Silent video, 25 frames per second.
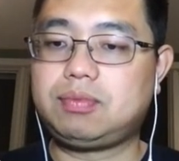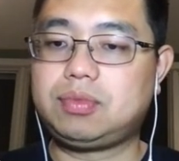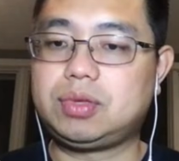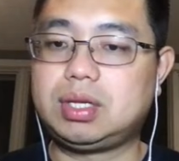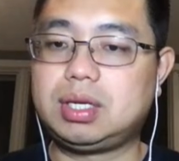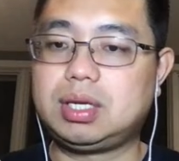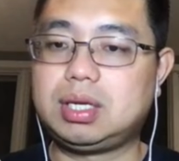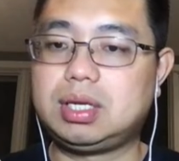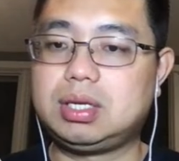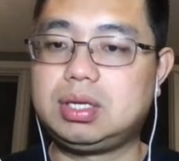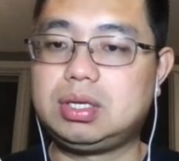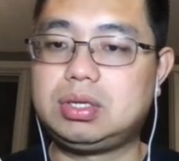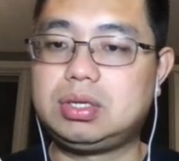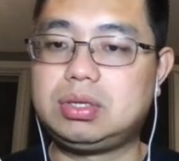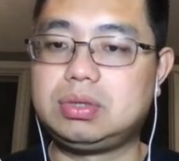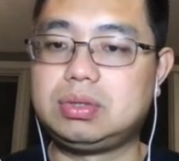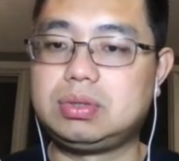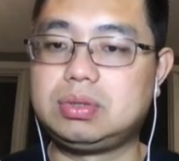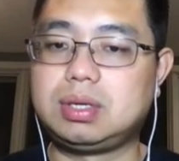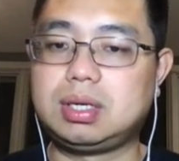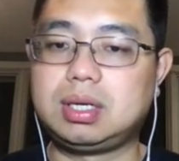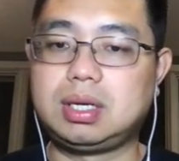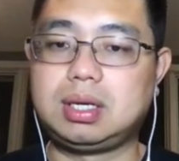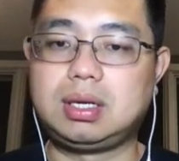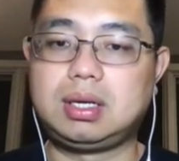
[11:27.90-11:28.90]
into
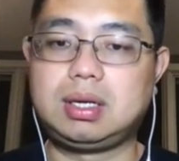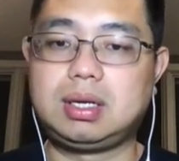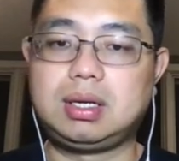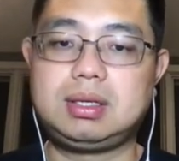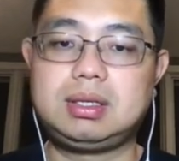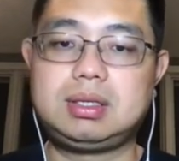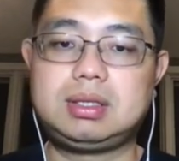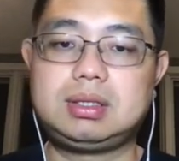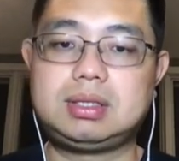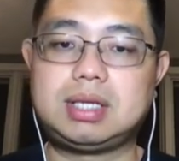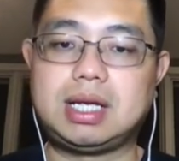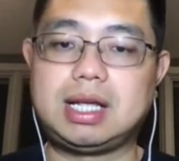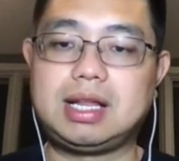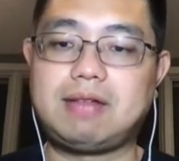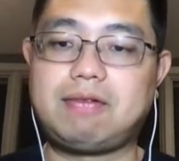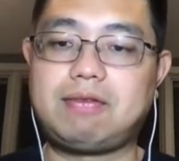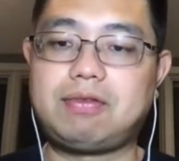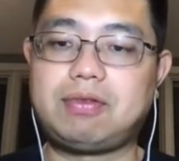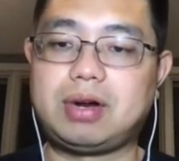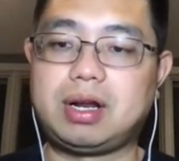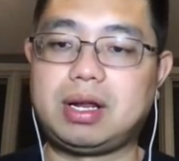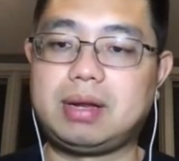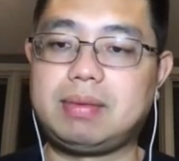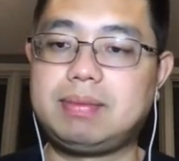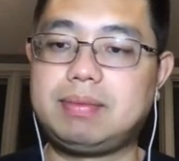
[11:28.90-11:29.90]
a data
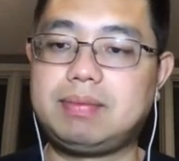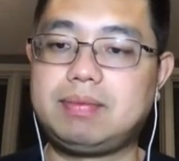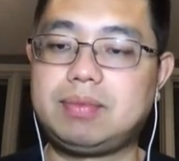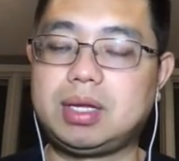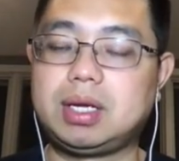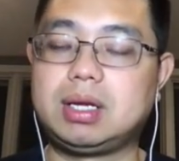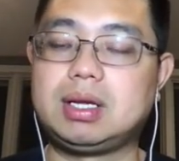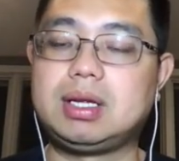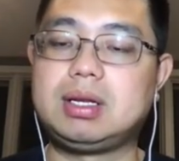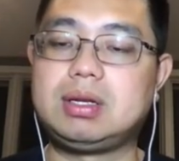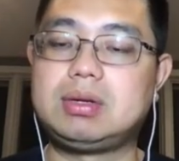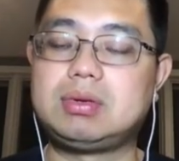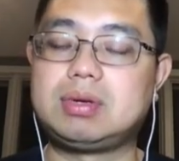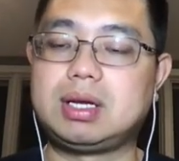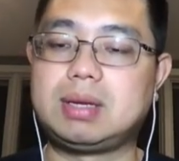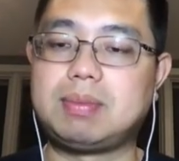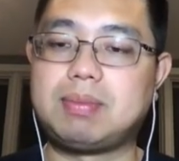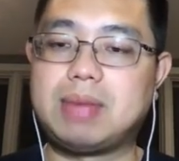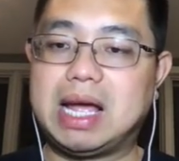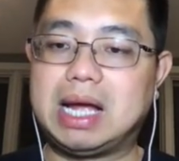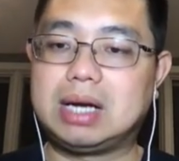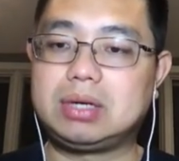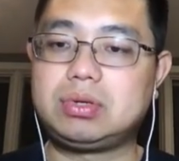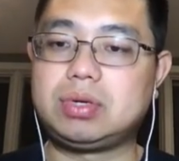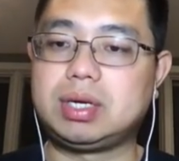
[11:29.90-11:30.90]
frame, no, into a
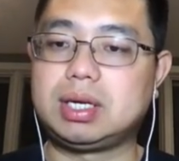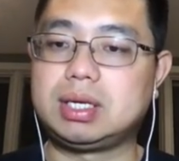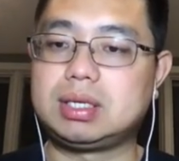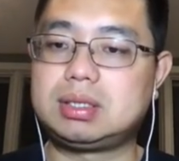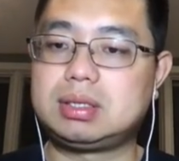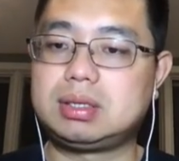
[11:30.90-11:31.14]
matrix.